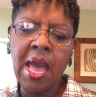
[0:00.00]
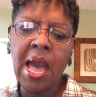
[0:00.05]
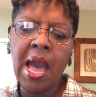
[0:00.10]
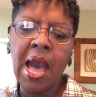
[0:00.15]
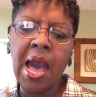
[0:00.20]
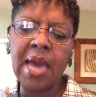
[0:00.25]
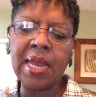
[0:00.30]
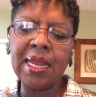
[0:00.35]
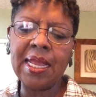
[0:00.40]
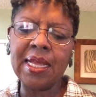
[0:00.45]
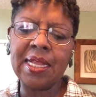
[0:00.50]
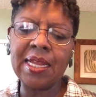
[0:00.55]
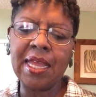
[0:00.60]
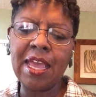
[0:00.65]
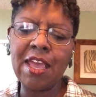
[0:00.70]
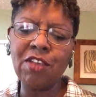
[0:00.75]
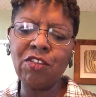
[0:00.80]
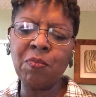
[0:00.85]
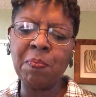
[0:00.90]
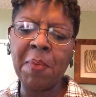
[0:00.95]
Honey
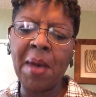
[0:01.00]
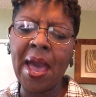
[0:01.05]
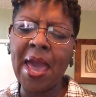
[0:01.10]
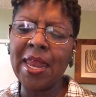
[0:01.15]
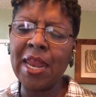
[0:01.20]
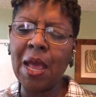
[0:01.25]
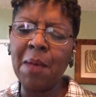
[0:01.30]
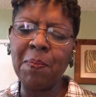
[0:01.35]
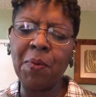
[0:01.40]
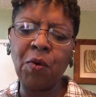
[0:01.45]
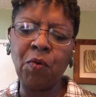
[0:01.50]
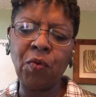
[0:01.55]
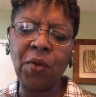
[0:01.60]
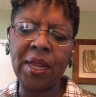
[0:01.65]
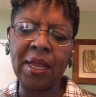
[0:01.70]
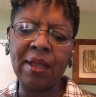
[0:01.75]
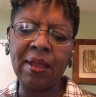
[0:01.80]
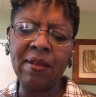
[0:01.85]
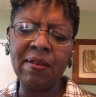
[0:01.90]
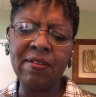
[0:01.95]
glazed pineapple
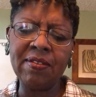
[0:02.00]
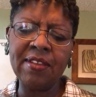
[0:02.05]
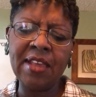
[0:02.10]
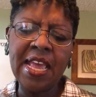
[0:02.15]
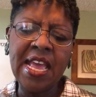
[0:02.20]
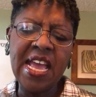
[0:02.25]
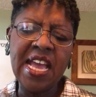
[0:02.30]
rings